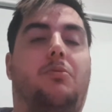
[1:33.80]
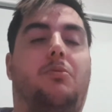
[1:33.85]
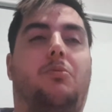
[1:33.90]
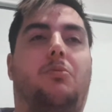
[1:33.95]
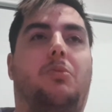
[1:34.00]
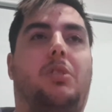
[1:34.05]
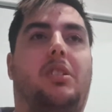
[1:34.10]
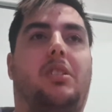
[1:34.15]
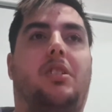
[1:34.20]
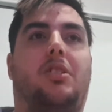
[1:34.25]

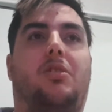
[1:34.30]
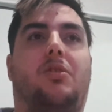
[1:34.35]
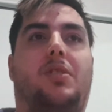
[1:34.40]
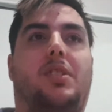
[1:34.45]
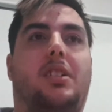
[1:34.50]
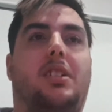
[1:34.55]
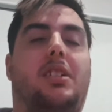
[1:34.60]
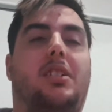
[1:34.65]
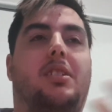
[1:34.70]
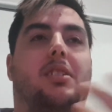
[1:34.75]
one thing you
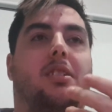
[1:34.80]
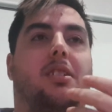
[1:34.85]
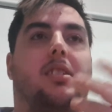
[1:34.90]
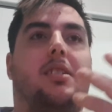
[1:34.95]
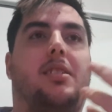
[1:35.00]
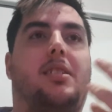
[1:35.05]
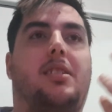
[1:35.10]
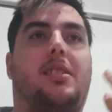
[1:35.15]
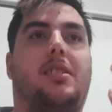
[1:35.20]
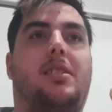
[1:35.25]
see in it
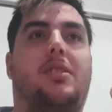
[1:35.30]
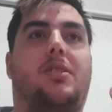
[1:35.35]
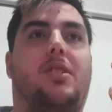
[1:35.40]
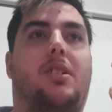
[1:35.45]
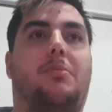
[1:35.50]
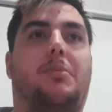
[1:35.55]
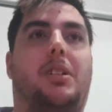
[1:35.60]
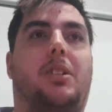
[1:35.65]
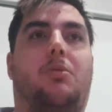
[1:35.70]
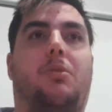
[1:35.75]
is
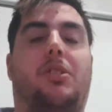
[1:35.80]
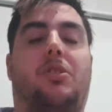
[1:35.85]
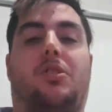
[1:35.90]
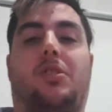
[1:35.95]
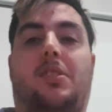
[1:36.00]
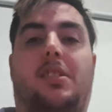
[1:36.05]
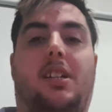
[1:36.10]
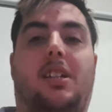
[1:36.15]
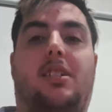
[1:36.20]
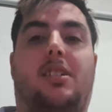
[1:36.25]
so many
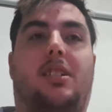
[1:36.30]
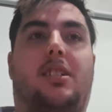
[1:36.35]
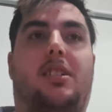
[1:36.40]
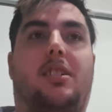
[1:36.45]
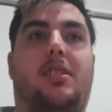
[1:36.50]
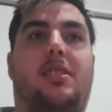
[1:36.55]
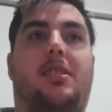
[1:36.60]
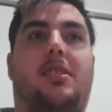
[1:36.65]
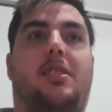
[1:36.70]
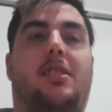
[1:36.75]
questions get
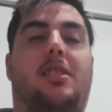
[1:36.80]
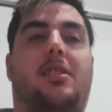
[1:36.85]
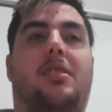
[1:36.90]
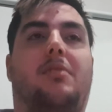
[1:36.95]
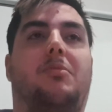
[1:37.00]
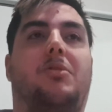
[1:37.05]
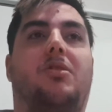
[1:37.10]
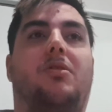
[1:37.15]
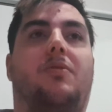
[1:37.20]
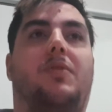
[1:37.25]
asked in the
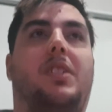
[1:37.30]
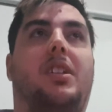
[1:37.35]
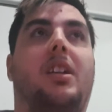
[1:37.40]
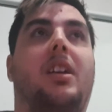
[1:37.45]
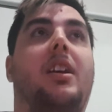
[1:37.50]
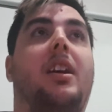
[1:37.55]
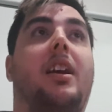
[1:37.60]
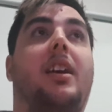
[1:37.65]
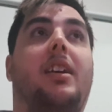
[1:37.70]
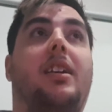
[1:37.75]
movie.
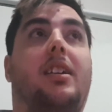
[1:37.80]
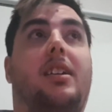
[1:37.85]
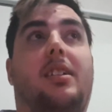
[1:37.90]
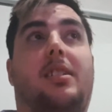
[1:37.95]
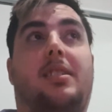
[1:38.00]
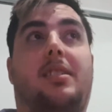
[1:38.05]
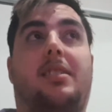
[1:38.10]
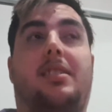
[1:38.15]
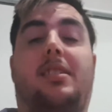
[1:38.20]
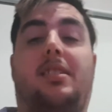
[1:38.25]

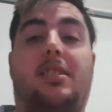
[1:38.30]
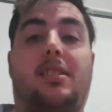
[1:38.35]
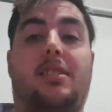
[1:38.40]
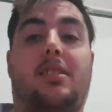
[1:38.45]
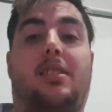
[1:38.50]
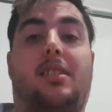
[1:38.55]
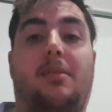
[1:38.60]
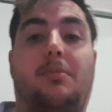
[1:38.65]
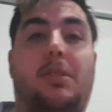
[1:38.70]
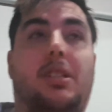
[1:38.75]
It's
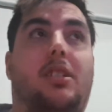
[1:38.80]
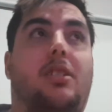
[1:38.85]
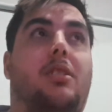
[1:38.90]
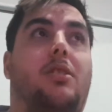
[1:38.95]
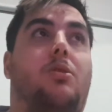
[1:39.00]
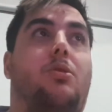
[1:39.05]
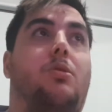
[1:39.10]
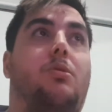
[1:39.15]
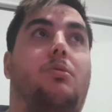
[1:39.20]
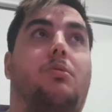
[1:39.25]
similar
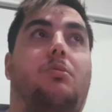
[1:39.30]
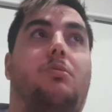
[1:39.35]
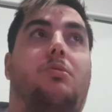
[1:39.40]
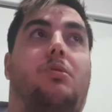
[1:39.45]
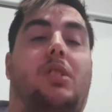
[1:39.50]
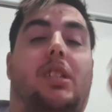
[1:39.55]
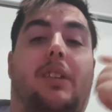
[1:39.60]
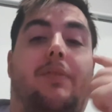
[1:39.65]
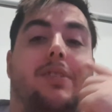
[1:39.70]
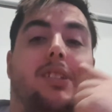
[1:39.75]
to
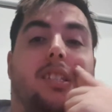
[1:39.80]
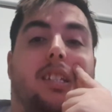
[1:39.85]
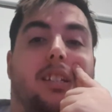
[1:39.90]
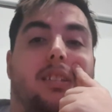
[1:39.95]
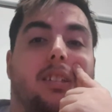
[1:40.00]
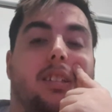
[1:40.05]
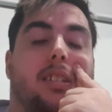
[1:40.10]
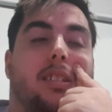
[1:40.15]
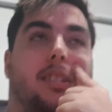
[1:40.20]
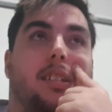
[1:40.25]
Seven
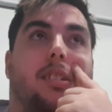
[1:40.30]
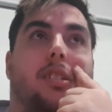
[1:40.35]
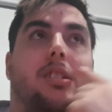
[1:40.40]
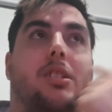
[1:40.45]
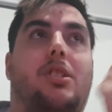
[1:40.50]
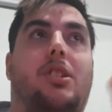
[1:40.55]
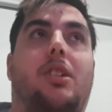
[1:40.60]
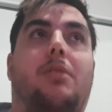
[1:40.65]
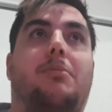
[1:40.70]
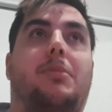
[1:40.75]
Deadly
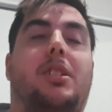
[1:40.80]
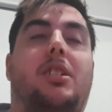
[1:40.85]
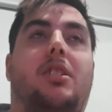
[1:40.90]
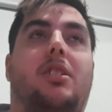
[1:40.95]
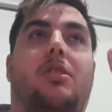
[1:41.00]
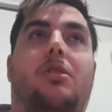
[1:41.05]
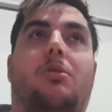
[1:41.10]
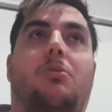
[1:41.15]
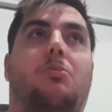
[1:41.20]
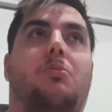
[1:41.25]
Sins. So many
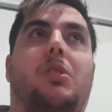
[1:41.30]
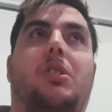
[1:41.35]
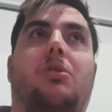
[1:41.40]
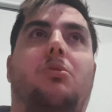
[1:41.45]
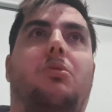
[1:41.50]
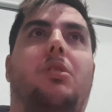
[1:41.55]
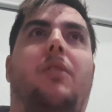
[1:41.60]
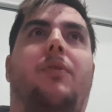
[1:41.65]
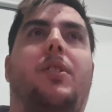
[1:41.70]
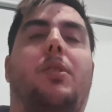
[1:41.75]

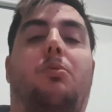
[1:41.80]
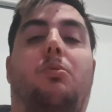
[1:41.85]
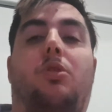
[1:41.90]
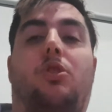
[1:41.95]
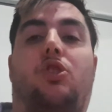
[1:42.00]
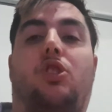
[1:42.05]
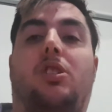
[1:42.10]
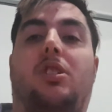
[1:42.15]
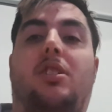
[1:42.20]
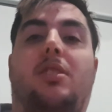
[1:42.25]
if you're
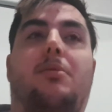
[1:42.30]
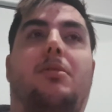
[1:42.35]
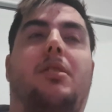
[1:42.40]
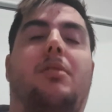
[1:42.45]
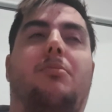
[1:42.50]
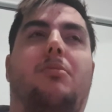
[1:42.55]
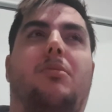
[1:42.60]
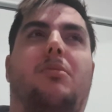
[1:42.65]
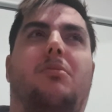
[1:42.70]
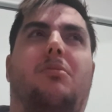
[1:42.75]
watching this
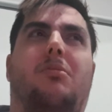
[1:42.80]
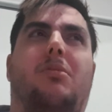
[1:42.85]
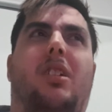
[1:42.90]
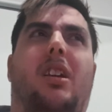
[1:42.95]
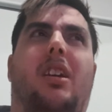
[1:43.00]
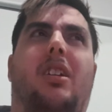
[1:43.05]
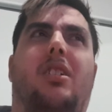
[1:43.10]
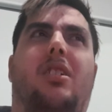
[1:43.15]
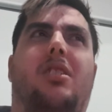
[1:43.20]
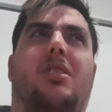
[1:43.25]

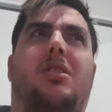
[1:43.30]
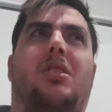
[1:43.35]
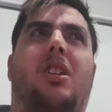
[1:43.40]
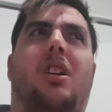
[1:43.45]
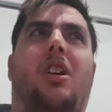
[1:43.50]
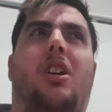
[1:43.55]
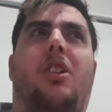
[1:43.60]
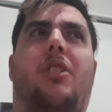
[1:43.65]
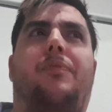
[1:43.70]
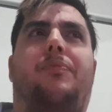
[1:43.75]
and
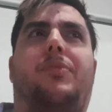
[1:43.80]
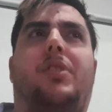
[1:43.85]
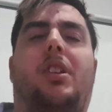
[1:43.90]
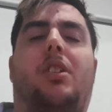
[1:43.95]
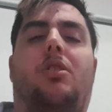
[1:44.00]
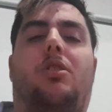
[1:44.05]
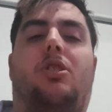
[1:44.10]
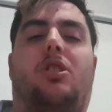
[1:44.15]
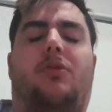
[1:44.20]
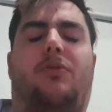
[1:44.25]

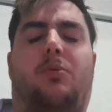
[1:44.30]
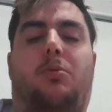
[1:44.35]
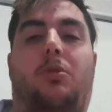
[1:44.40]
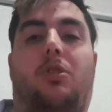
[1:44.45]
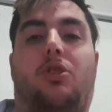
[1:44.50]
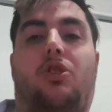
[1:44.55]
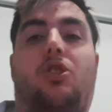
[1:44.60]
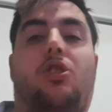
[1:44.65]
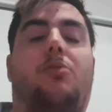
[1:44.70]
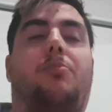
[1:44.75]
you've
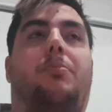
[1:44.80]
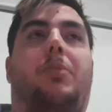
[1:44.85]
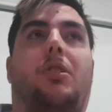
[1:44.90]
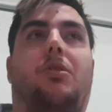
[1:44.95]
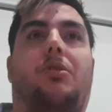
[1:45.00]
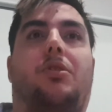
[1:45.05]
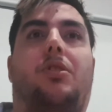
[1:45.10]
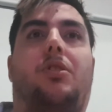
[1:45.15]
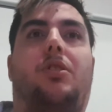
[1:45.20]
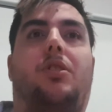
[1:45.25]
watched
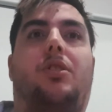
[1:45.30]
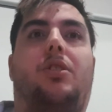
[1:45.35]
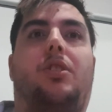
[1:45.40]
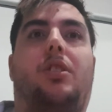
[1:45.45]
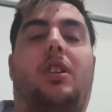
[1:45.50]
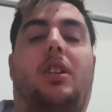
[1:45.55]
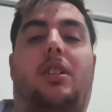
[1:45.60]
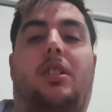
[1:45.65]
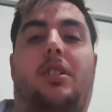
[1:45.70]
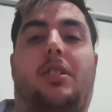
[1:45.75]
both
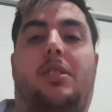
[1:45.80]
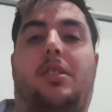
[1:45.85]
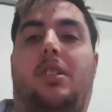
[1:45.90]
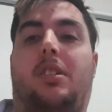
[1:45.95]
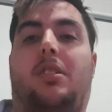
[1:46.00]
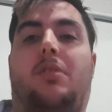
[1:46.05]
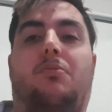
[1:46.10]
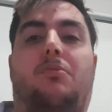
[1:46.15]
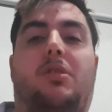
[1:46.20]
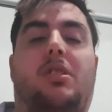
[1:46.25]

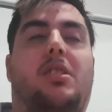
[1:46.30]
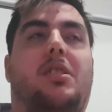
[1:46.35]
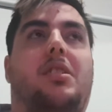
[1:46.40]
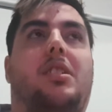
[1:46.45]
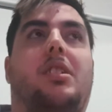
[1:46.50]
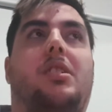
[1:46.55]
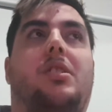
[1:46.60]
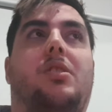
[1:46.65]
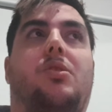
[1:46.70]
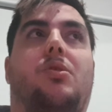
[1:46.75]
season 1 and
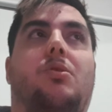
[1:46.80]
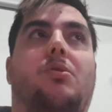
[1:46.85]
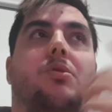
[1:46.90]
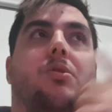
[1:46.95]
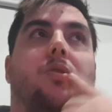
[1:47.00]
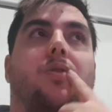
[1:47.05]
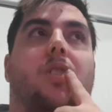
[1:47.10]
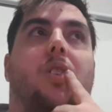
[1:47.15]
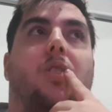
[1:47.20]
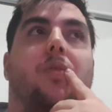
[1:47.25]
season
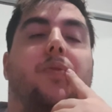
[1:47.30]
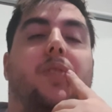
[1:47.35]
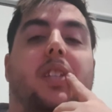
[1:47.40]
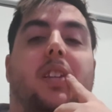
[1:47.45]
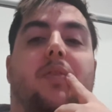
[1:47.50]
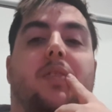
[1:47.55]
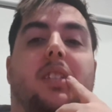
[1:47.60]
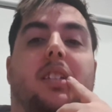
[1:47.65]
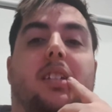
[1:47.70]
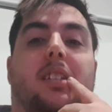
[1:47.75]
2 of
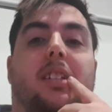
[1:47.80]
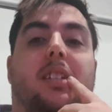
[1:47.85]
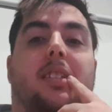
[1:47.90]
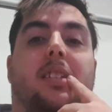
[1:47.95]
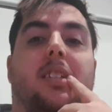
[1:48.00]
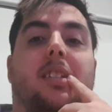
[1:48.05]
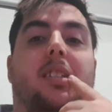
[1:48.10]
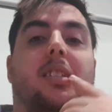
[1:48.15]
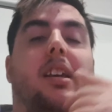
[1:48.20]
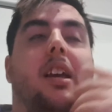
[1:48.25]
Seven Deadly
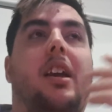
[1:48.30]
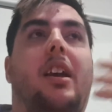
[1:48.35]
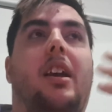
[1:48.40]
Sins,